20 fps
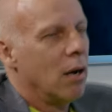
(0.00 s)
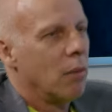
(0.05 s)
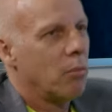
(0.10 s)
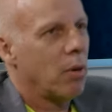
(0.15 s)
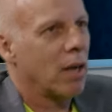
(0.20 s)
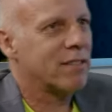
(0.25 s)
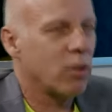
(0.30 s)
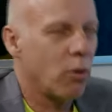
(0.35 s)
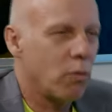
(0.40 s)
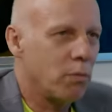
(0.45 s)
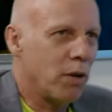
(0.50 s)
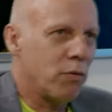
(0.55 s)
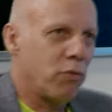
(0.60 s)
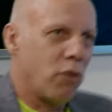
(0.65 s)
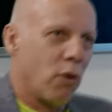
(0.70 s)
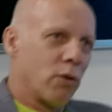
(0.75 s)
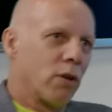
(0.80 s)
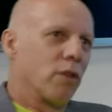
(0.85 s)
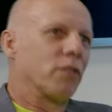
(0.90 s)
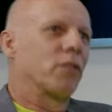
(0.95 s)
But so we
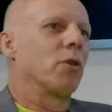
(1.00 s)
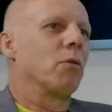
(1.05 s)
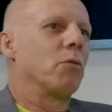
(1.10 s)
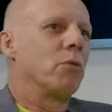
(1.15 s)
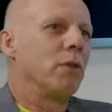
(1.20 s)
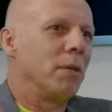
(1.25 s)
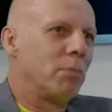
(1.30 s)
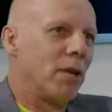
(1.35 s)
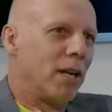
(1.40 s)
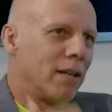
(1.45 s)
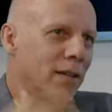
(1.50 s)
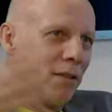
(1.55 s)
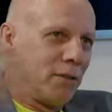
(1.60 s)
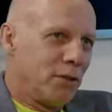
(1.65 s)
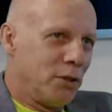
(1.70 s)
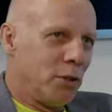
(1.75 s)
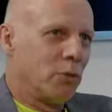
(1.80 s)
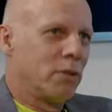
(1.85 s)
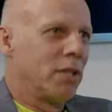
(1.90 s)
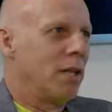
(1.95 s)
focused to rebuild a
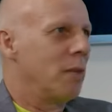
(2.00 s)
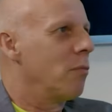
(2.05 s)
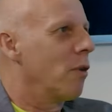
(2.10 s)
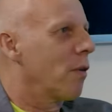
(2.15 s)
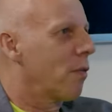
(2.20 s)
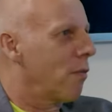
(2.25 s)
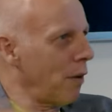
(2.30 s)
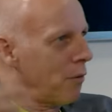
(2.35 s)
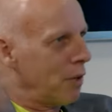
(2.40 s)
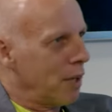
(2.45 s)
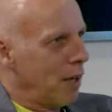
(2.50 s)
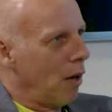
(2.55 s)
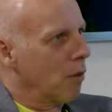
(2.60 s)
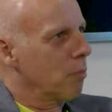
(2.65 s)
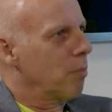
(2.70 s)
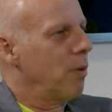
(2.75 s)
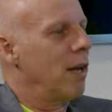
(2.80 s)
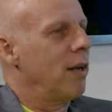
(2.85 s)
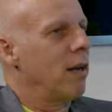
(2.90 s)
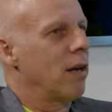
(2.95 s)
new team with very young
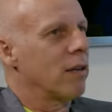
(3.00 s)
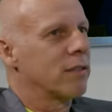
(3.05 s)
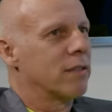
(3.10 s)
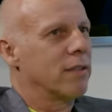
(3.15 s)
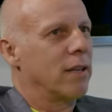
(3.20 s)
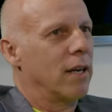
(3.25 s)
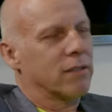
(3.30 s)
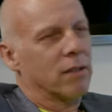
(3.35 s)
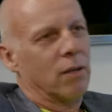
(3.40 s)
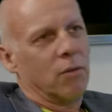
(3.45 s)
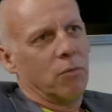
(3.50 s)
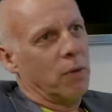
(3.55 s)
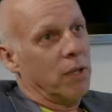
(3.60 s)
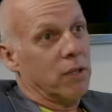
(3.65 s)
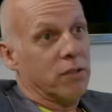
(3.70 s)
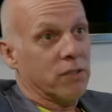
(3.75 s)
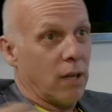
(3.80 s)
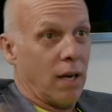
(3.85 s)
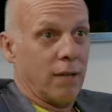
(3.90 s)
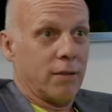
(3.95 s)
players. Yes, and we
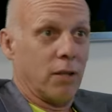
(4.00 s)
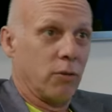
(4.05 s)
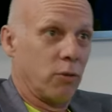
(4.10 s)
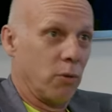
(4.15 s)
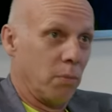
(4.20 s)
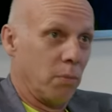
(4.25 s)
started to